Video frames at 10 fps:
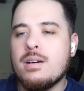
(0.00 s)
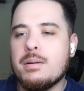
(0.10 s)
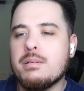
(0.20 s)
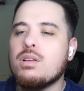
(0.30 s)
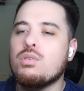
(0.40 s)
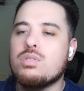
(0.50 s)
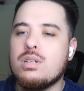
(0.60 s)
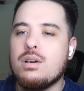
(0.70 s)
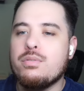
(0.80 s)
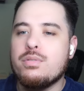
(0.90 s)
uh, close
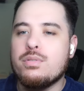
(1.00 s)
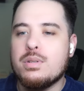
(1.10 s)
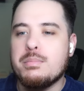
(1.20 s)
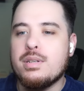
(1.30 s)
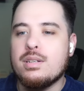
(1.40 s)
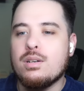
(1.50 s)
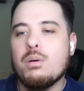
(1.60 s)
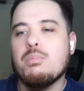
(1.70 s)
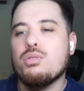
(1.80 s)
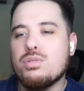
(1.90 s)
enough to be
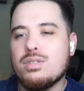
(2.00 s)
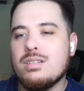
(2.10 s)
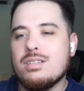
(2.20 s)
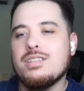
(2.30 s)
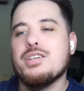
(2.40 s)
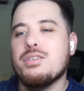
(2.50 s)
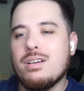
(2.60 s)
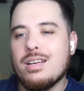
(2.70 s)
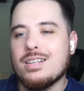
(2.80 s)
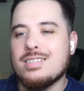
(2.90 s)
almost
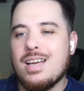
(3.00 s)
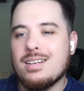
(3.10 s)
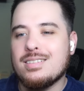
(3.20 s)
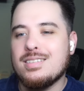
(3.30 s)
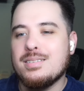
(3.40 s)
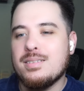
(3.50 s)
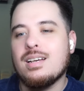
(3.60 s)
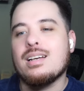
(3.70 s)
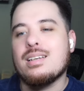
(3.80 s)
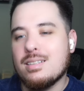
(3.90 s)
near exact.
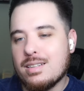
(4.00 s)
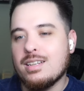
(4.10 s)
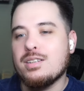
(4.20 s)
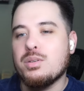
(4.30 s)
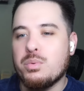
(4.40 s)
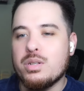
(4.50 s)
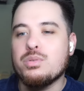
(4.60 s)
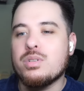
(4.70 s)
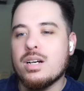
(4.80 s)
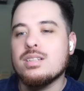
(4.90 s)
I, again, when
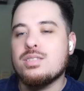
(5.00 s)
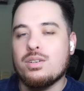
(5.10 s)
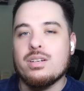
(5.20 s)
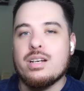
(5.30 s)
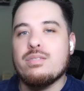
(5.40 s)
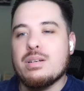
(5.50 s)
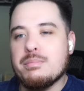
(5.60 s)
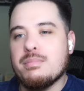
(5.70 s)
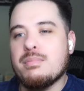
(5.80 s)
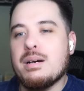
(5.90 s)
you guys start
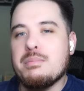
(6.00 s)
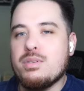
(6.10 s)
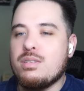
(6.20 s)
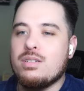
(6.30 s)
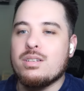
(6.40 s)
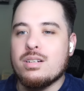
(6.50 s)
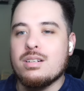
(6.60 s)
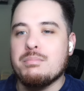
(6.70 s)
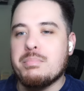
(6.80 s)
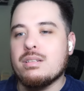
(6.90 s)
hearing my, you're
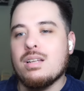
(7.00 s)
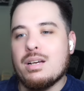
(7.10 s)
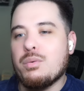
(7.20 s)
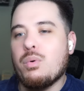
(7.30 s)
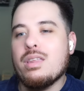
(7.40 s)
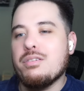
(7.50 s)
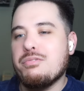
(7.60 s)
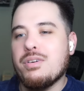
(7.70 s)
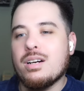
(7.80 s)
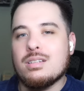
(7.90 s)
gonna be like, "Why the
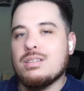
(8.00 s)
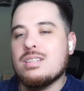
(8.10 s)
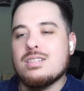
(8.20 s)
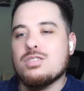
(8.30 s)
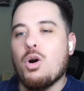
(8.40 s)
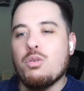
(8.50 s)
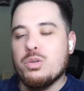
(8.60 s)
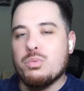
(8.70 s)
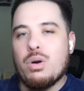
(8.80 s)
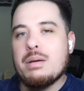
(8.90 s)
fuck? This is
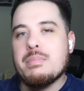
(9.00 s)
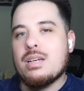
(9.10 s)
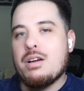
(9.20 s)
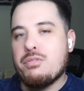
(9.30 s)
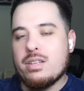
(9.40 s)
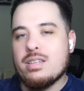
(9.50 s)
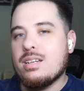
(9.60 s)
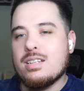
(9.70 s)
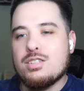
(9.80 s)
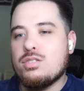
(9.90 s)
over rhyming
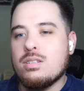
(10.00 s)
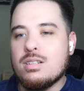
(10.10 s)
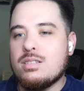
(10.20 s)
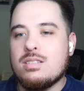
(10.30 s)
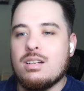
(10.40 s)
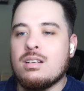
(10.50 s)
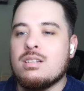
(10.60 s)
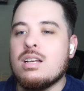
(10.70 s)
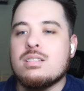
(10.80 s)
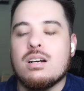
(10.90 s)
everything. It's it's
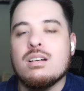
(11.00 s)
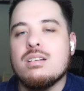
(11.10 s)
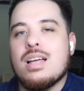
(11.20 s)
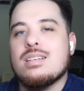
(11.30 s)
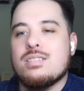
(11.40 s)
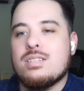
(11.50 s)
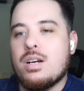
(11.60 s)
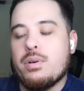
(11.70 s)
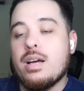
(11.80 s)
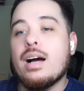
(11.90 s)
it's
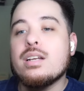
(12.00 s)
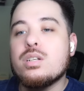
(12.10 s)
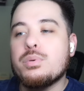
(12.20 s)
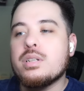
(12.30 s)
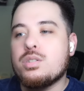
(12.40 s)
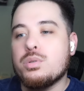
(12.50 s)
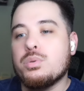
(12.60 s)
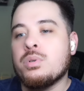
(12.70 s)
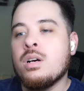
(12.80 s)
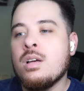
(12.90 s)
unnecessary. I do it
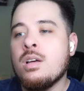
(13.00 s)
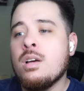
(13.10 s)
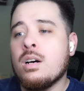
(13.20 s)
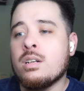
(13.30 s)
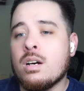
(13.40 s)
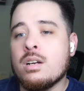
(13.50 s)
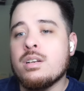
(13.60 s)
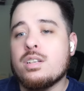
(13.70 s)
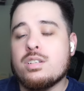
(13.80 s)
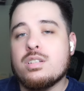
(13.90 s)
to an
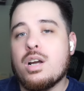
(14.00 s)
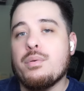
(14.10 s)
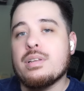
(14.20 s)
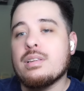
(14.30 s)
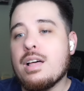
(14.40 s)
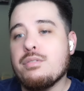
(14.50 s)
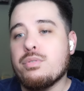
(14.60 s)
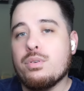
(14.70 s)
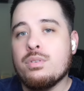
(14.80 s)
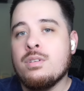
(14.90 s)
unnecessary
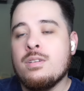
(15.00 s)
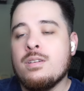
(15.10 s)
level.